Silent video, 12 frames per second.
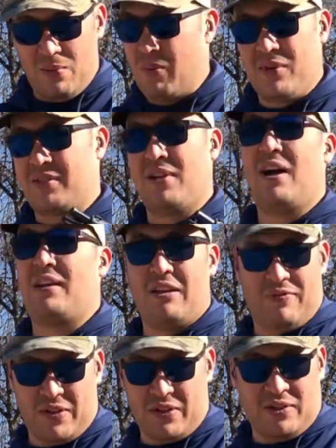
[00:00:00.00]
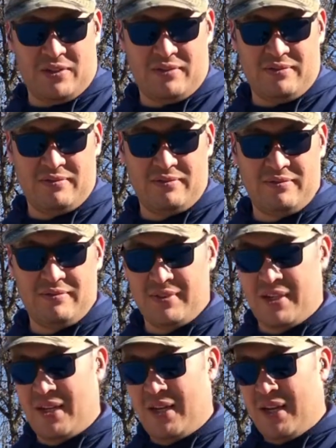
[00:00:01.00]
was not difficult.
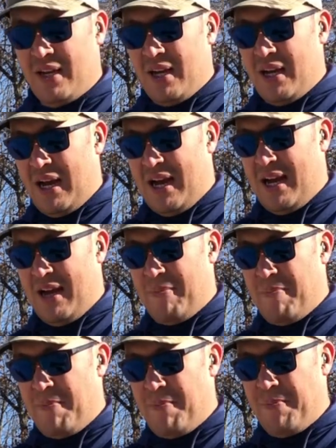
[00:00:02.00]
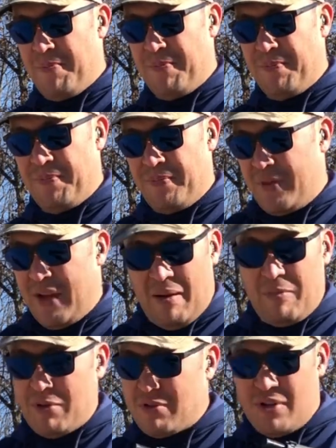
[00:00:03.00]
I'm
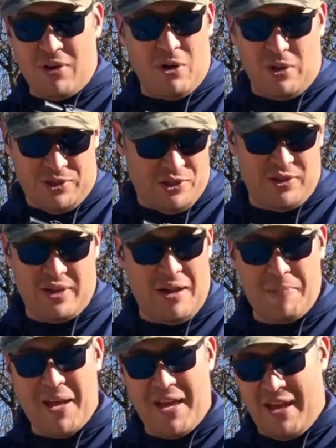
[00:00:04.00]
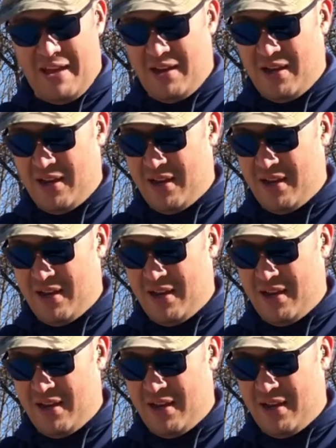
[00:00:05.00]
using a holster that I made